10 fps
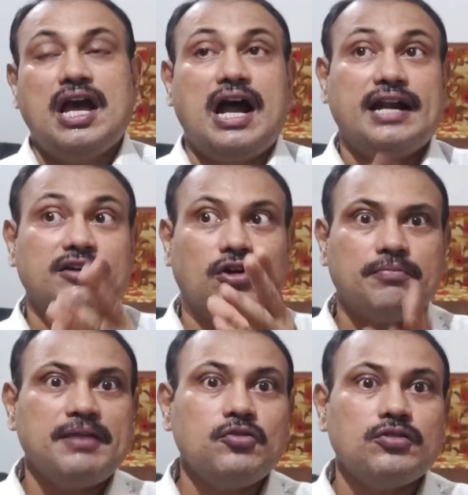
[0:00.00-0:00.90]
And
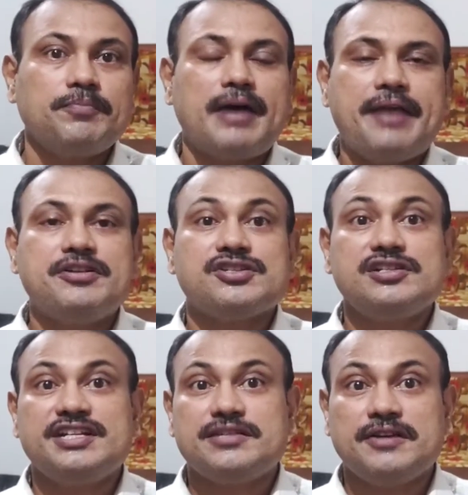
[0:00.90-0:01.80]
normal mode of
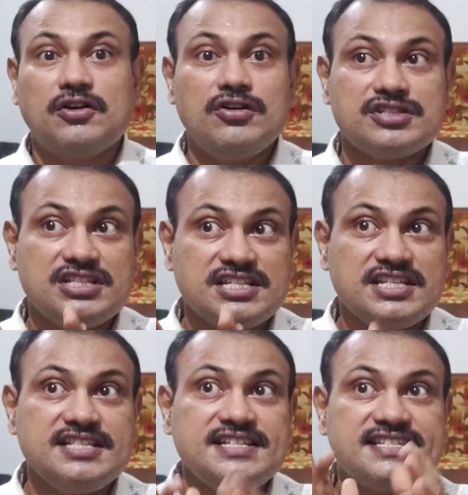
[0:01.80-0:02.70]
vibration, it is because this
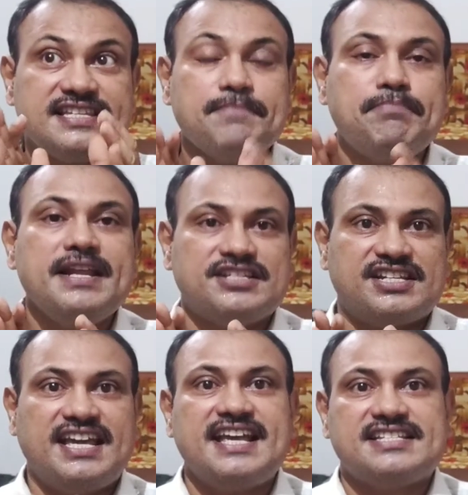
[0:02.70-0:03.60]
is the
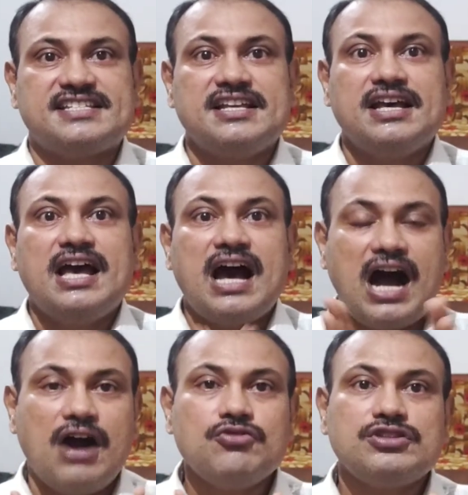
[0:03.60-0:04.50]
simplest case
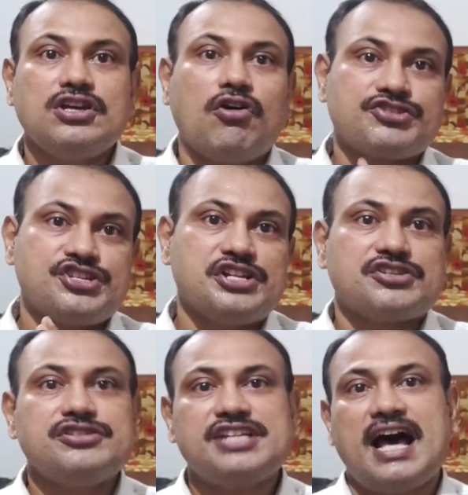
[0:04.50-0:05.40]
how the
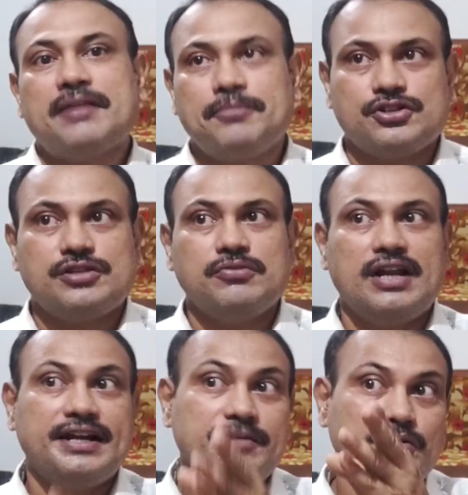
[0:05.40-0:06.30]
oscillations are possible.
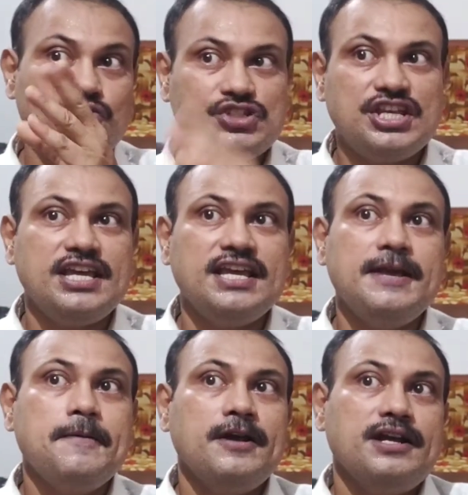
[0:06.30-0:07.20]
And if you
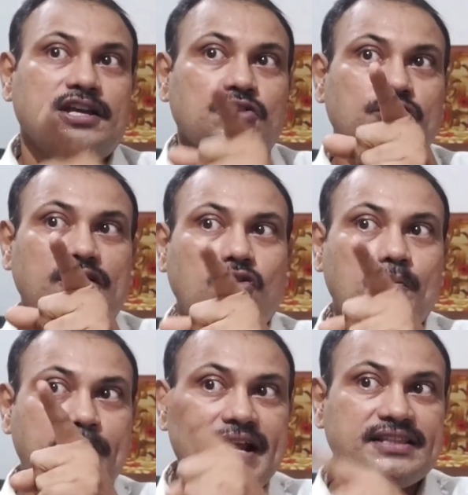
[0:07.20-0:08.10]
see, you can
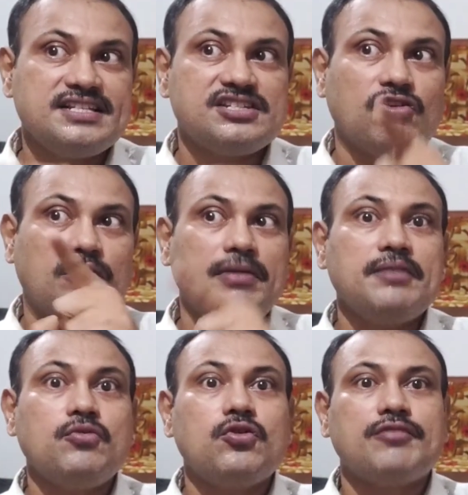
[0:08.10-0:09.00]
compare this
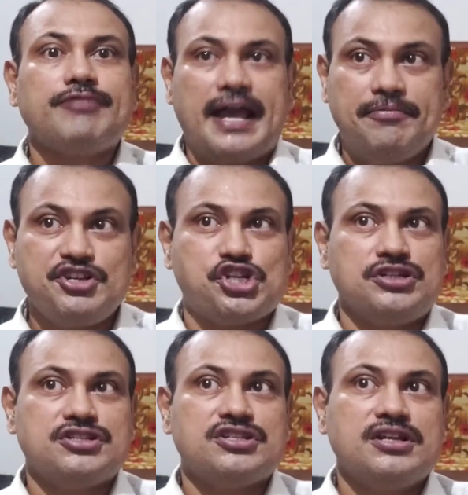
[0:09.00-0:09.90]
normal mode of
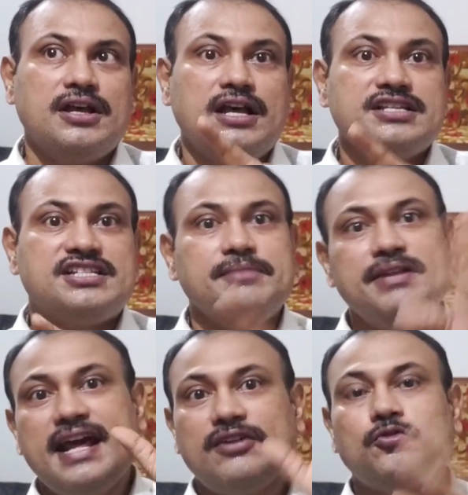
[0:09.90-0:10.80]
vibrations
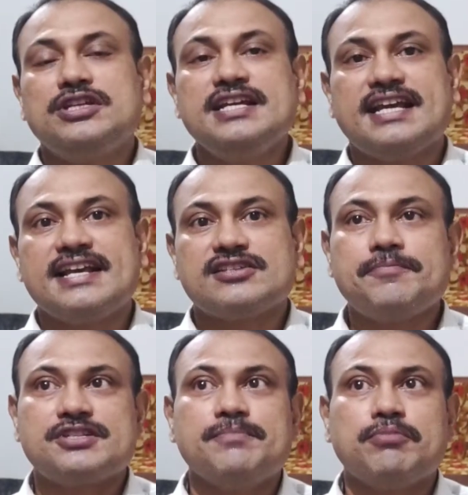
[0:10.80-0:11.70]
similar to the case
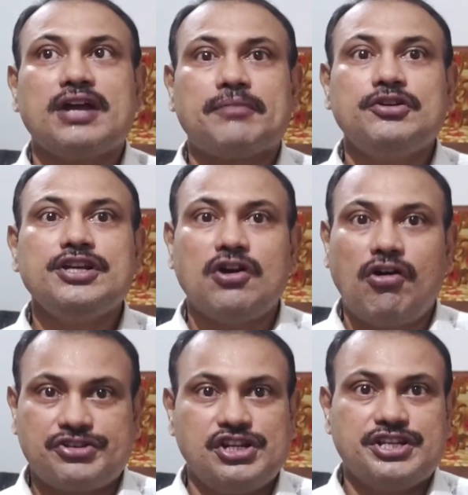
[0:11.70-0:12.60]
of simple harmonic
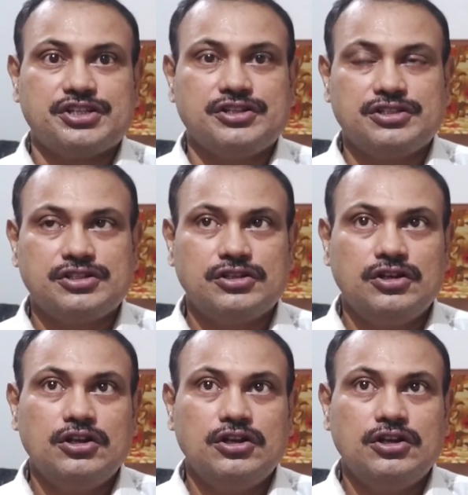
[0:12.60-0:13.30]
oscillations.